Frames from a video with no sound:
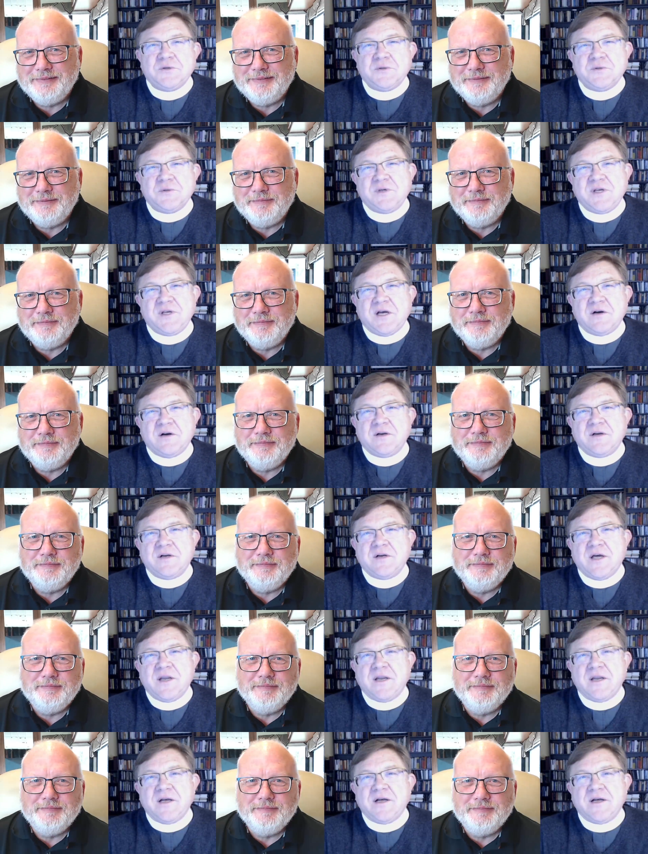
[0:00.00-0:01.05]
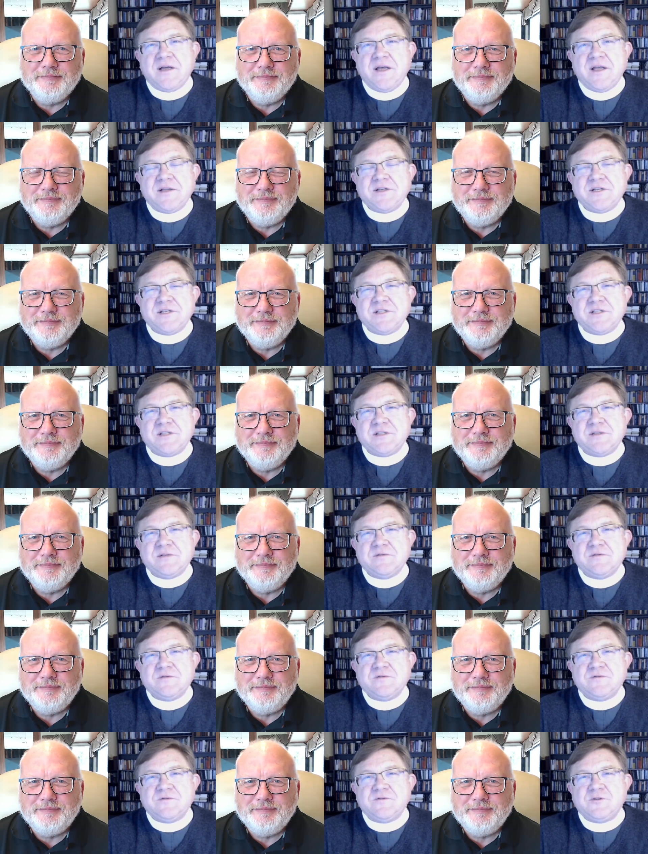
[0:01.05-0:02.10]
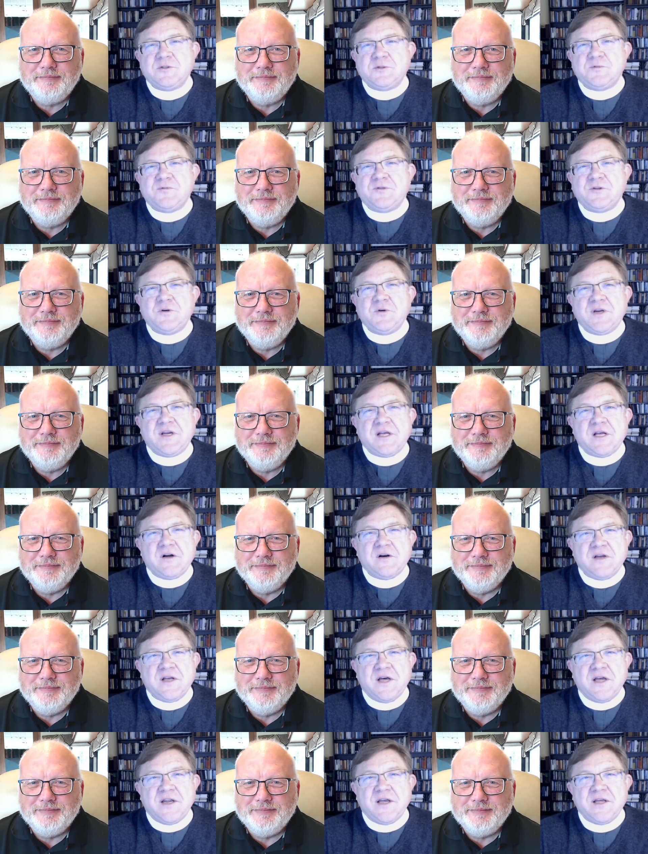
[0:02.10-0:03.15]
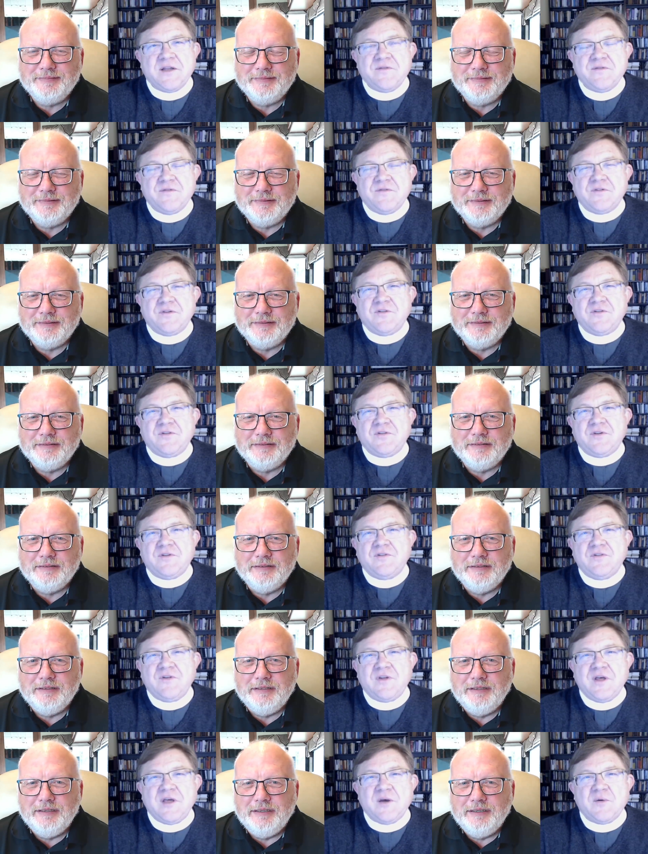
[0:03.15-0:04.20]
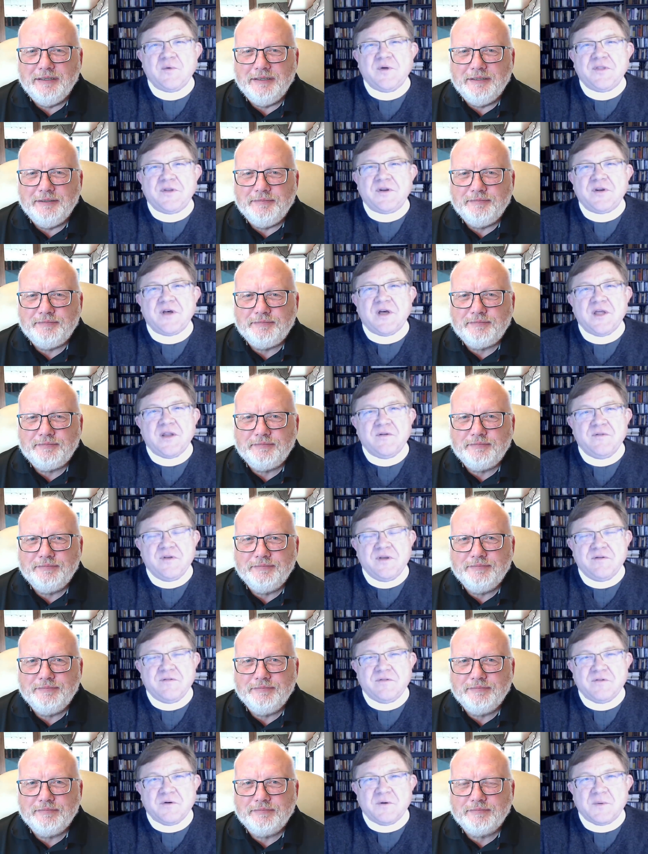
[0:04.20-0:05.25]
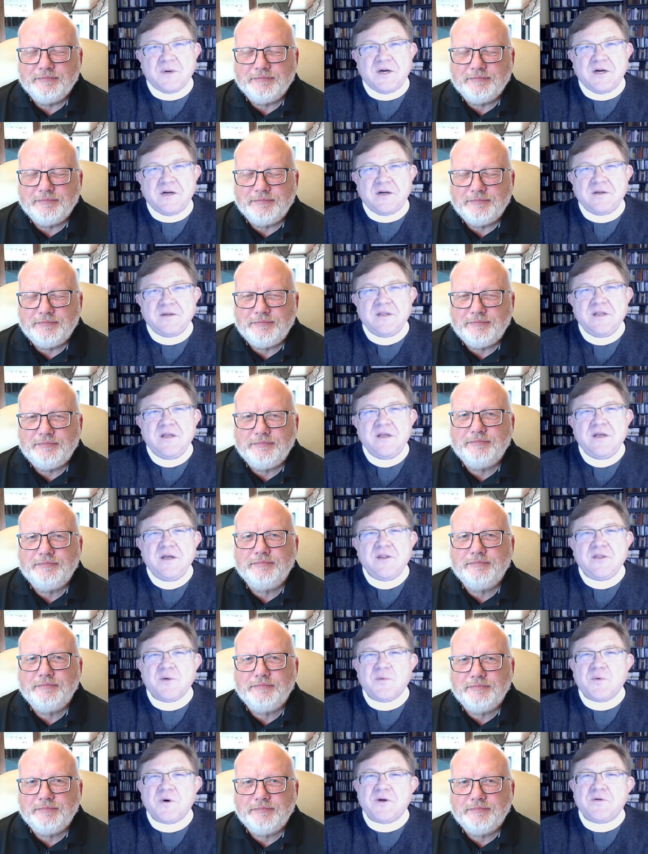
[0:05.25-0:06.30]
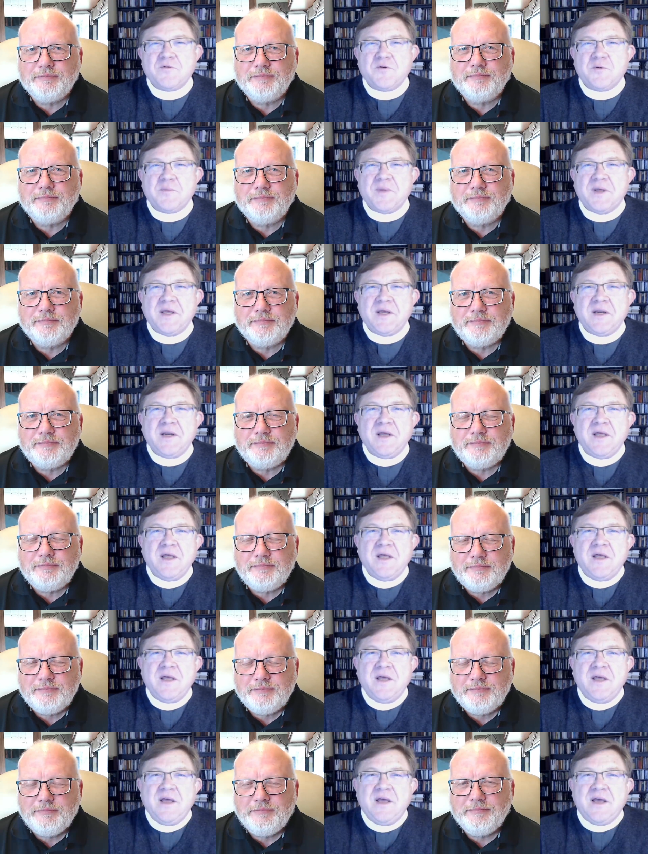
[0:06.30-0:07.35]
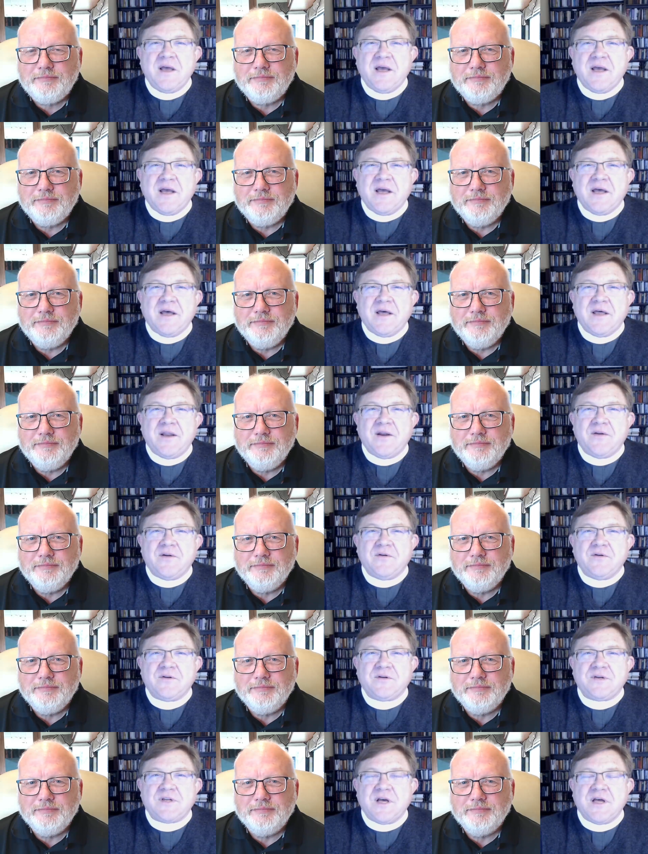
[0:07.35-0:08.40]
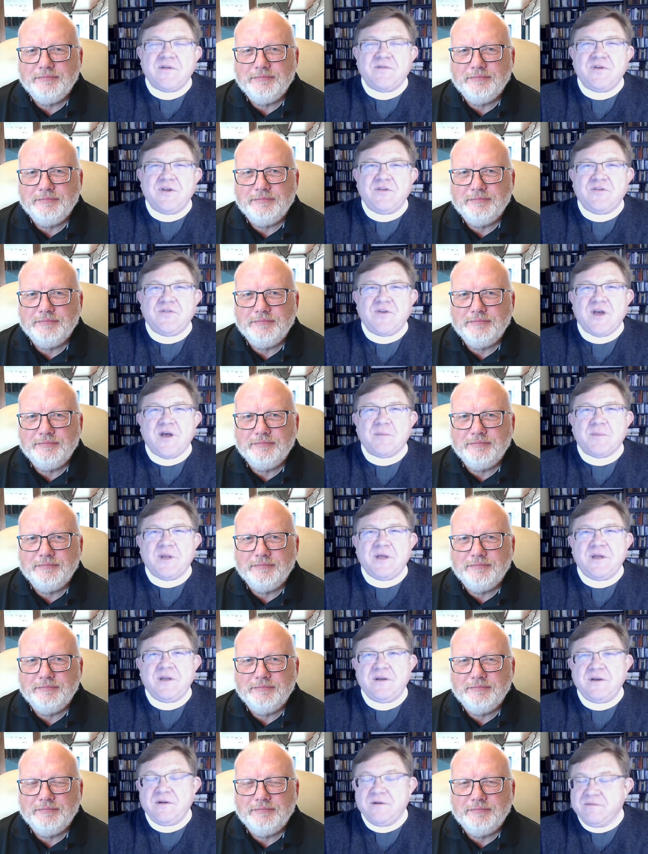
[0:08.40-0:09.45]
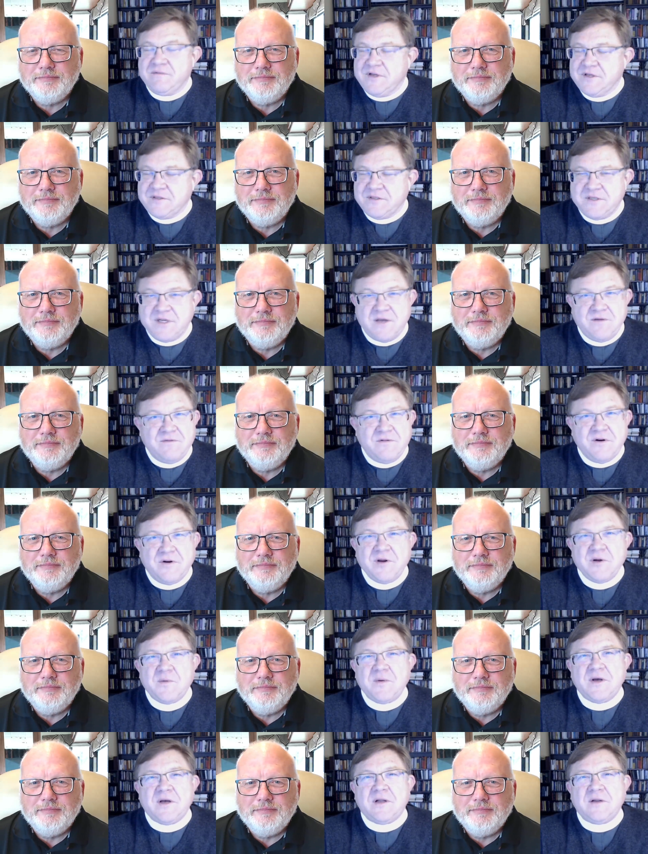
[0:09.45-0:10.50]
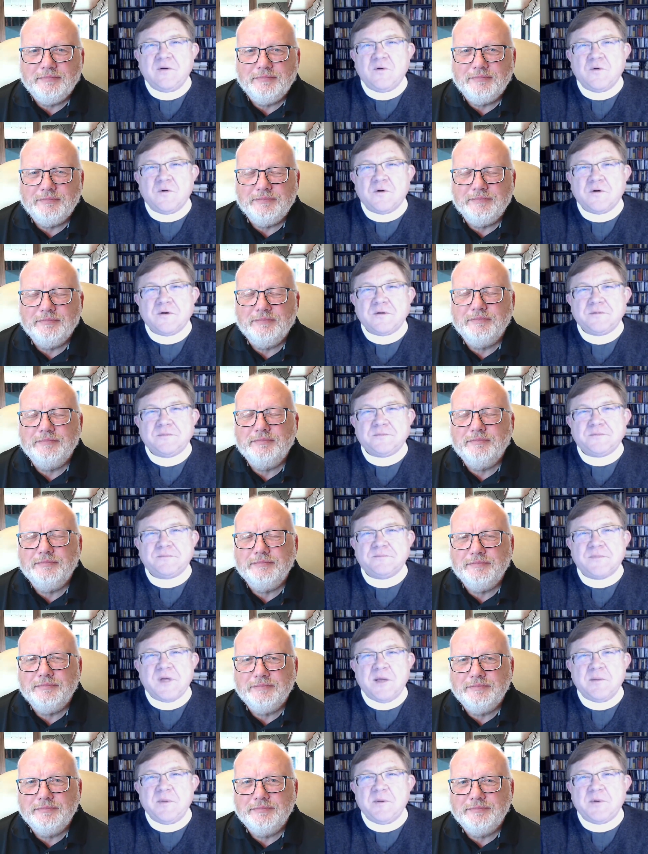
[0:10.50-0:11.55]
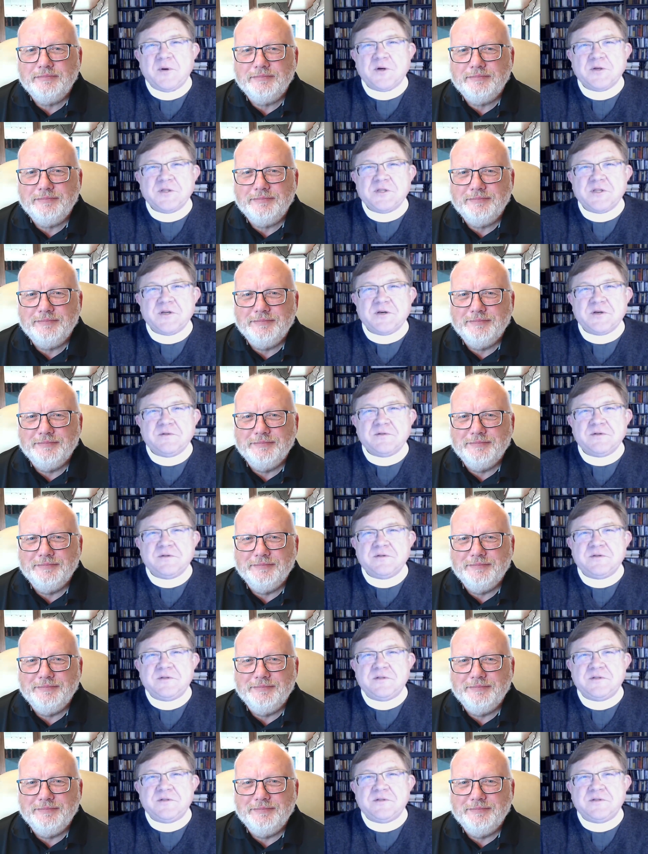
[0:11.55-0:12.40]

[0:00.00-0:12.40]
Speaker 1: to Calcutta, and she's. Flew to Calcutta and staying with Tanvi for a while, the one roommate. And Tanvi's family has done very well, or maybe because of their